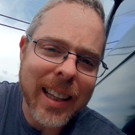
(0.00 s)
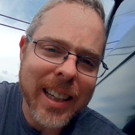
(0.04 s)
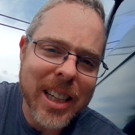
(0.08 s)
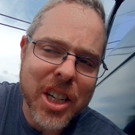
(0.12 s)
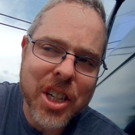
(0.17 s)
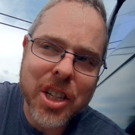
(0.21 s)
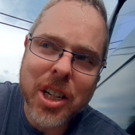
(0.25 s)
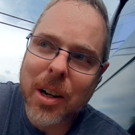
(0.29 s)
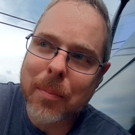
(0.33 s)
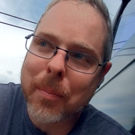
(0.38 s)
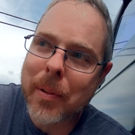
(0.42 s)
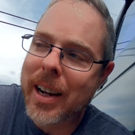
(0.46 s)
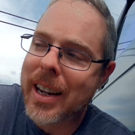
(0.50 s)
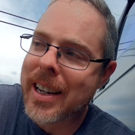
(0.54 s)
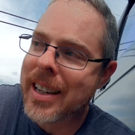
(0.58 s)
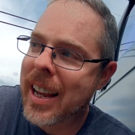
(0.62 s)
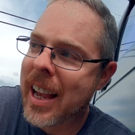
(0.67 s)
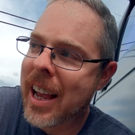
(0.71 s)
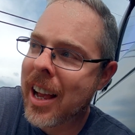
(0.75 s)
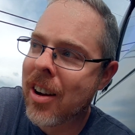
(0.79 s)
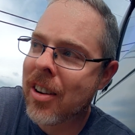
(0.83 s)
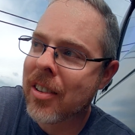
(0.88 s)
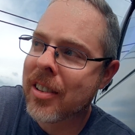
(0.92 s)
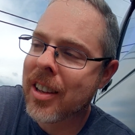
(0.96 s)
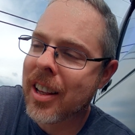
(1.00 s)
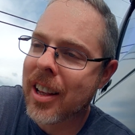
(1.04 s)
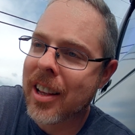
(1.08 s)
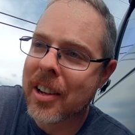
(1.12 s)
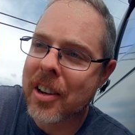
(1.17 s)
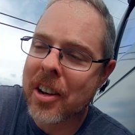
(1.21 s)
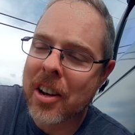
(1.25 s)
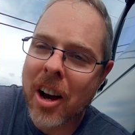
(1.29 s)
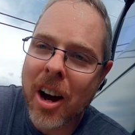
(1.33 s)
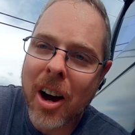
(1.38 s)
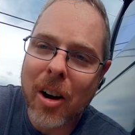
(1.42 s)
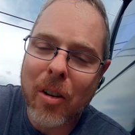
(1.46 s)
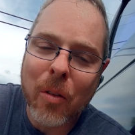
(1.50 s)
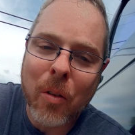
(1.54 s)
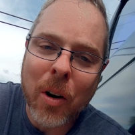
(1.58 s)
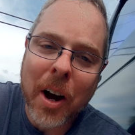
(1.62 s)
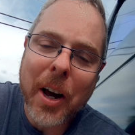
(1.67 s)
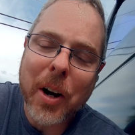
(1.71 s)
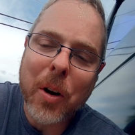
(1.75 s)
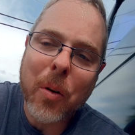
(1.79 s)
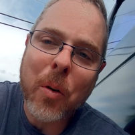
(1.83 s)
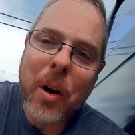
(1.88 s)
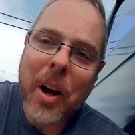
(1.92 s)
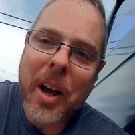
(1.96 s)
I like to shut mine down not
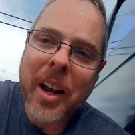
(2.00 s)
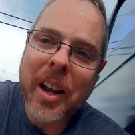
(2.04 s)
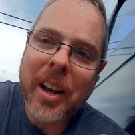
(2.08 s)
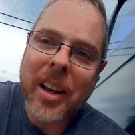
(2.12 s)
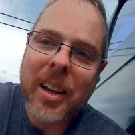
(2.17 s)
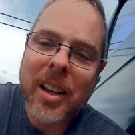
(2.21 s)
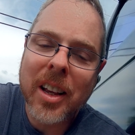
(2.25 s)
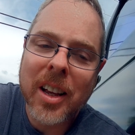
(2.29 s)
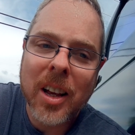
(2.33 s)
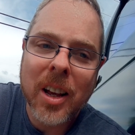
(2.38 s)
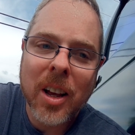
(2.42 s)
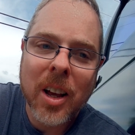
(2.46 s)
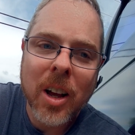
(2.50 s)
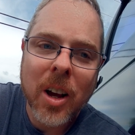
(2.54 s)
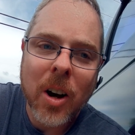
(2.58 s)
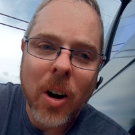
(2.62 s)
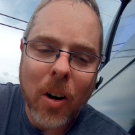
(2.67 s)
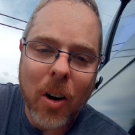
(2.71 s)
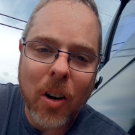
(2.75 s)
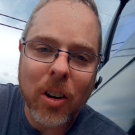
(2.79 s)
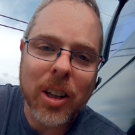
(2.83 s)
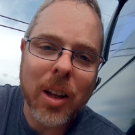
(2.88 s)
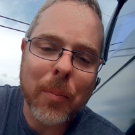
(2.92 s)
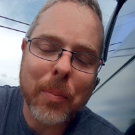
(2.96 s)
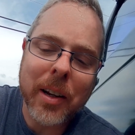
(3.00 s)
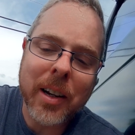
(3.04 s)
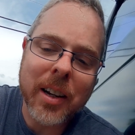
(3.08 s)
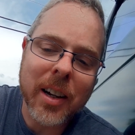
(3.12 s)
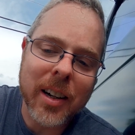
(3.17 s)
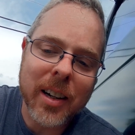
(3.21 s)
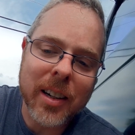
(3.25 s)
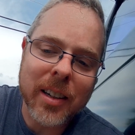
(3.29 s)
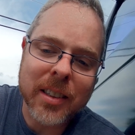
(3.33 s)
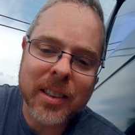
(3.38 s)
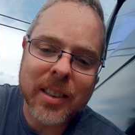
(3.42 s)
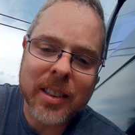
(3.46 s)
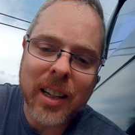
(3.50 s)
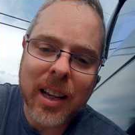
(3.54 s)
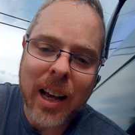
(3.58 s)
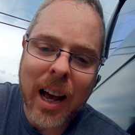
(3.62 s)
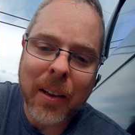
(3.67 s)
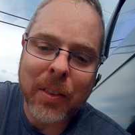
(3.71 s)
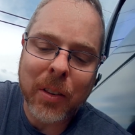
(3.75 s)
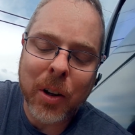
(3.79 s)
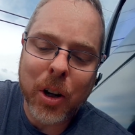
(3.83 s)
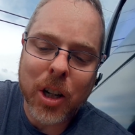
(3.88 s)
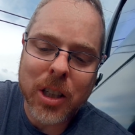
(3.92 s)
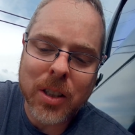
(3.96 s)
right away, only because
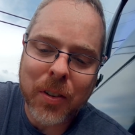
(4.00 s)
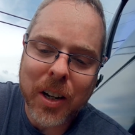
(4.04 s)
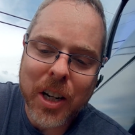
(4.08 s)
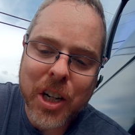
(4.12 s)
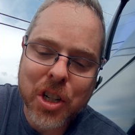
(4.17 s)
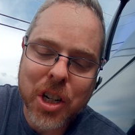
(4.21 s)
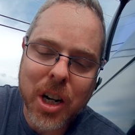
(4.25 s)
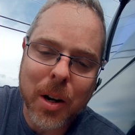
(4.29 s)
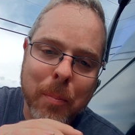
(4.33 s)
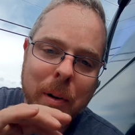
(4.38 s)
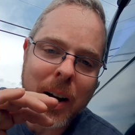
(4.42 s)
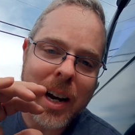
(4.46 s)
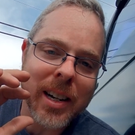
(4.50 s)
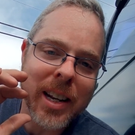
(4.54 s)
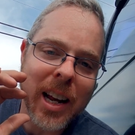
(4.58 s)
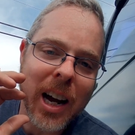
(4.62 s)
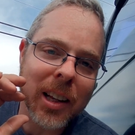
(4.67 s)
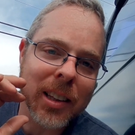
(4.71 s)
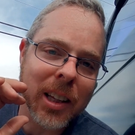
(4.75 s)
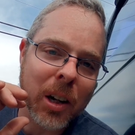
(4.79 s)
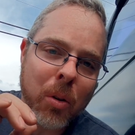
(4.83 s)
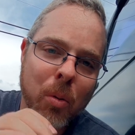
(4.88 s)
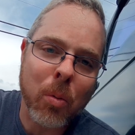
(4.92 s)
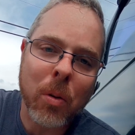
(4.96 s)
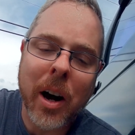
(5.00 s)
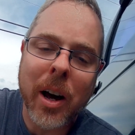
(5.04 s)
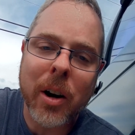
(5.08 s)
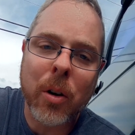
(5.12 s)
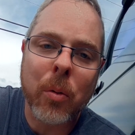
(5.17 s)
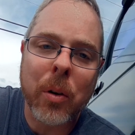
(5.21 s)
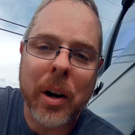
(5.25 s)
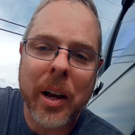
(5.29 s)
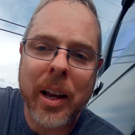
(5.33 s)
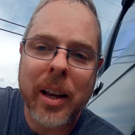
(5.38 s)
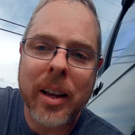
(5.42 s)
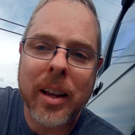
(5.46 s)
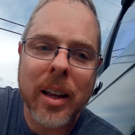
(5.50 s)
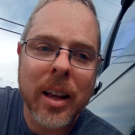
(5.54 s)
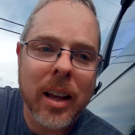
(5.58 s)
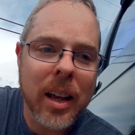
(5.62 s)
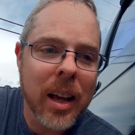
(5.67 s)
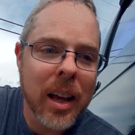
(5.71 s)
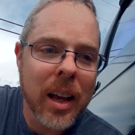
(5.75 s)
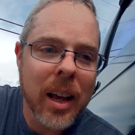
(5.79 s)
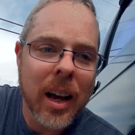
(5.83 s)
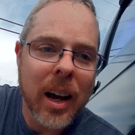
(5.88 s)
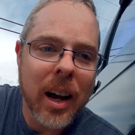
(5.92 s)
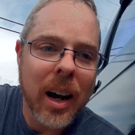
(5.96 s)
I noticed if I shut mine down like right away,
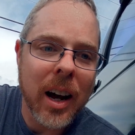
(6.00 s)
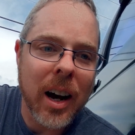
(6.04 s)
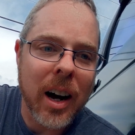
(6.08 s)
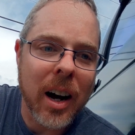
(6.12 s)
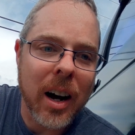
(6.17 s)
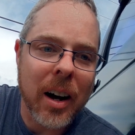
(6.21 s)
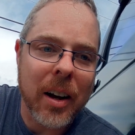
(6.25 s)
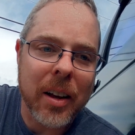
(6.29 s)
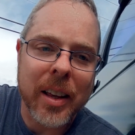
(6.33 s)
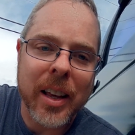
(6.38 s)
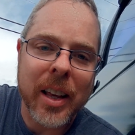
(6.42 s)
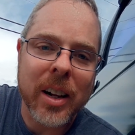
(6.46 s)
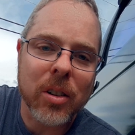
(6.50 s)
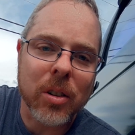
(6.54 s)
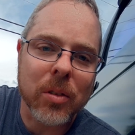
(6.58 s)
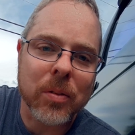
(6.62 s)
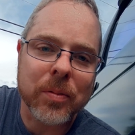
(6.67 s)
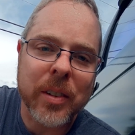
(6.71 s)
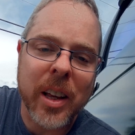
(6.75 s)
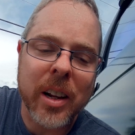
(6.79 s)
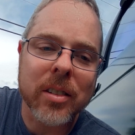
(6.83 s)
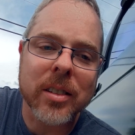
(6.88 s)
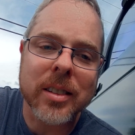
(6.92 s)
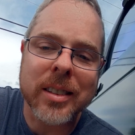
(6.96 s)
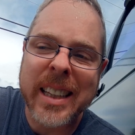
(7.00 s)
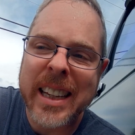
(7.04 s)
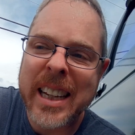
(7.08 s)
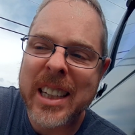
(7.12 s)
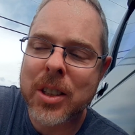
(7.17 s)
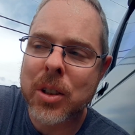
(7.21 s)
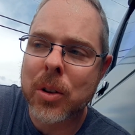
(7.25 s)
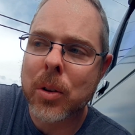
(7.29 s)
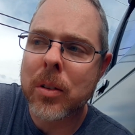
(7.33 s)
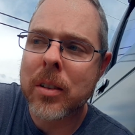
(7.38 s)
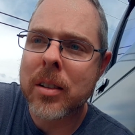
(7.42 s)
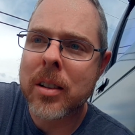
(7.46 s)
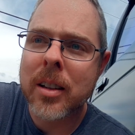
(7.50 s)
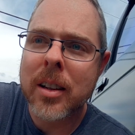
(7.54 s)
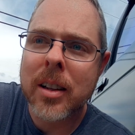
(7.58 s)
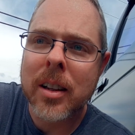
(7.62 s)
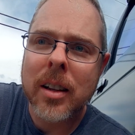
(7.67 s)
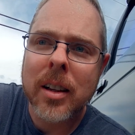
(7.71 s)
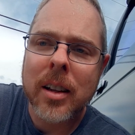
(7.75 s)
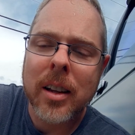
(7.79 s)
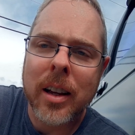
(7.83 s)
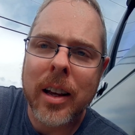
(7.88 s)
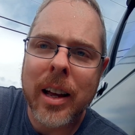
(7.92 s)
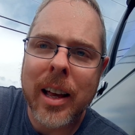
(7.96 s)
uh, it'll, it'll diesel,
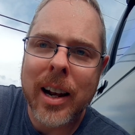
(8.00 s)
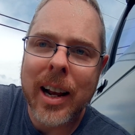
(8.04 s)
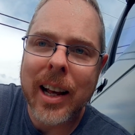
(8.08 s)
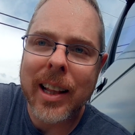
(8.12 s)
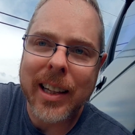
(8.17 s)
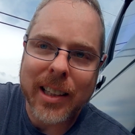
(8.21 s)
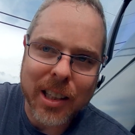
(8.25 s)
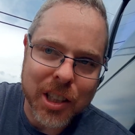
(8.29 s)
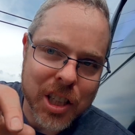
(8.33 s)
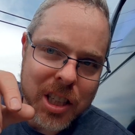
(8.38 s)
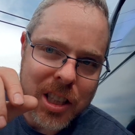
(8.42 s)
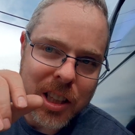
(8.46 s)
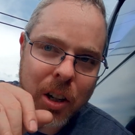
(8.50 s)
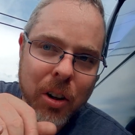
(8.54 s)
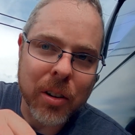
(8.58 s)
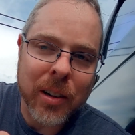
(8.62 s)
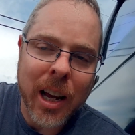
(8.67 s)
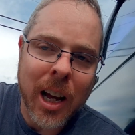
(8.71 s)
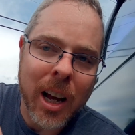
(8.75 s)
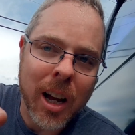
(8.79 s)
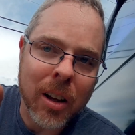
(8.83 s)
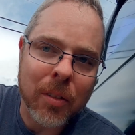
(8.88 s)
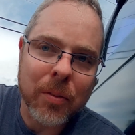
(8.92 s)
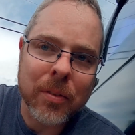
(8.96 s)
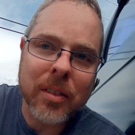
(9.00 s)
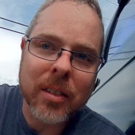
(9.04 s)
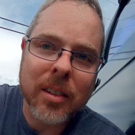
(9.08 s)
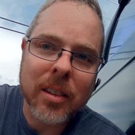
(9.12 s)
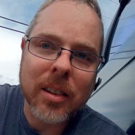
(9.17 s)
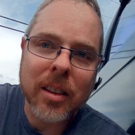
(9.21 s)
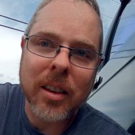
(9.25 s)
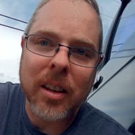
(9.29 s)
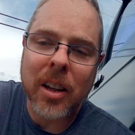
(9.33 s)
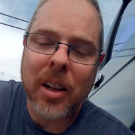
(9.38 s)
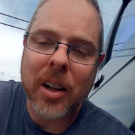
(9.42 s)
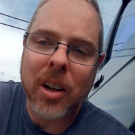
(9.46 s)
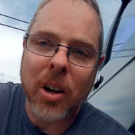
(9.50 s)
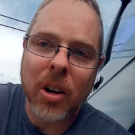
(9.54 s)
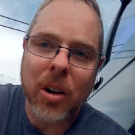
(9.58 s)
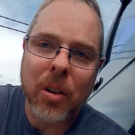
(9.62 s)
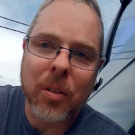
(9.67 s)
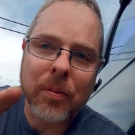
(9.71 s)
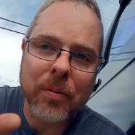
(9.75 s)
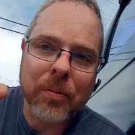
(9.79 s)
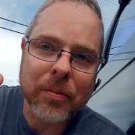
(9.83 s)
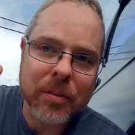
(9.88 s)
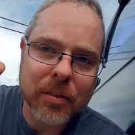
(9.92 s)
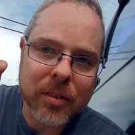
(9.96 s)
and I like to slow down, you
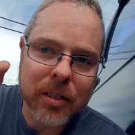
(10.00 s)
know,